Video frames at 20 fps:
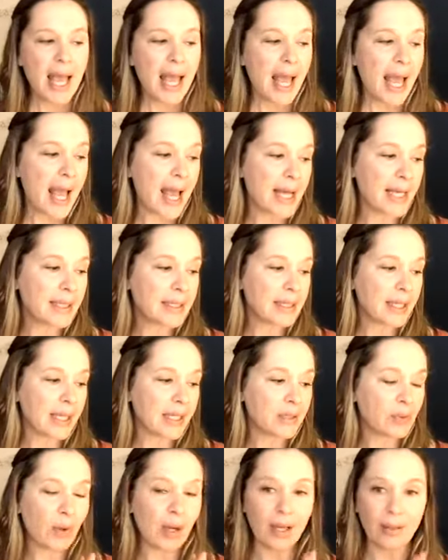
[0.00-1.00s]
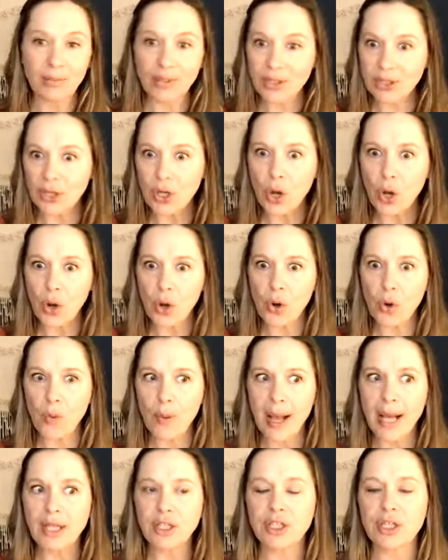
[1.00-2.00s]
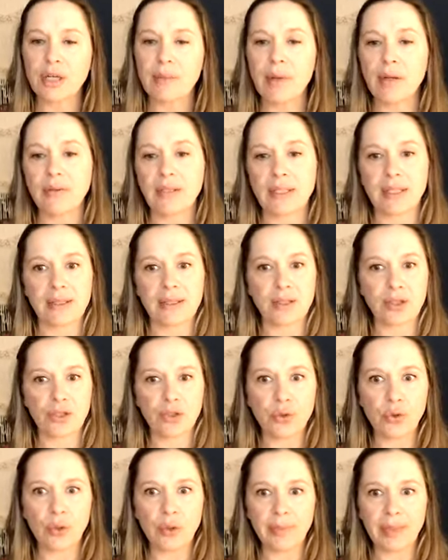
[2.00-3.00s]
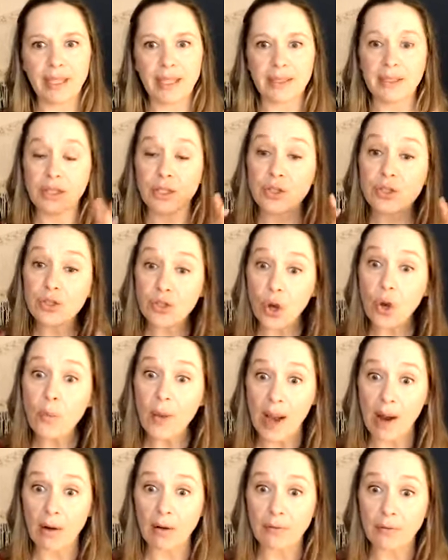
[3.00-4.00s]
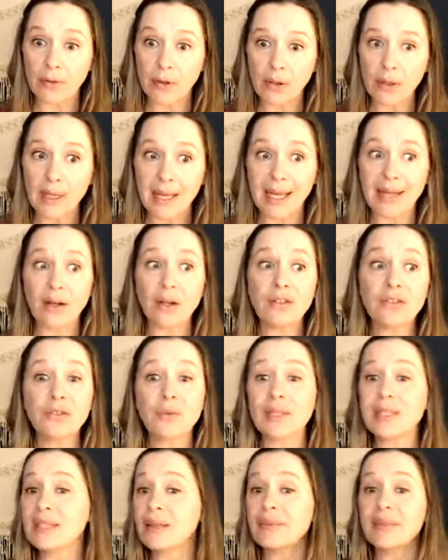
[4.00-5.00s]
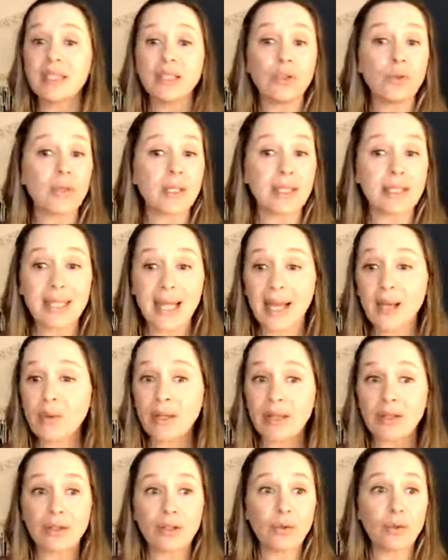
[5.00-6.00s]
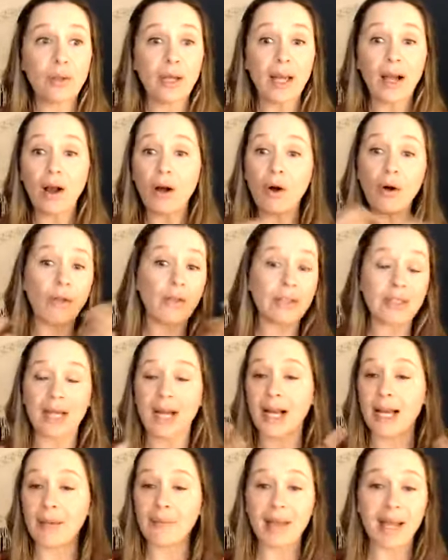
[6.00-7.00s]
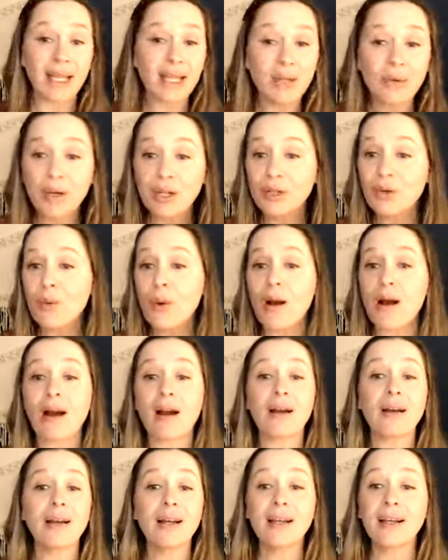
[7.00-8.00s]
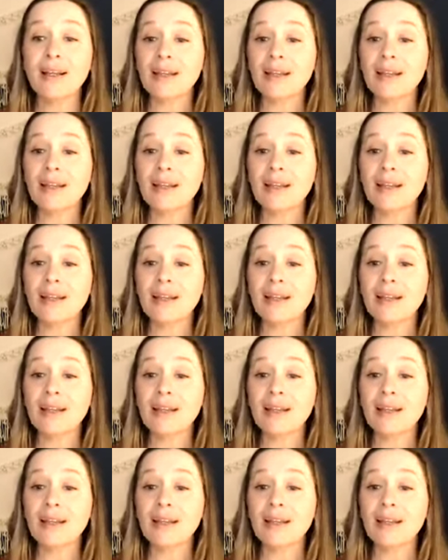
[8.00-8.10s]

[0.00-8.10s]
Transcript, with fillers: And it's why I'm so passionate about this as a tool because it's so powerful and also it's something you can take with you all the time anywhere you are.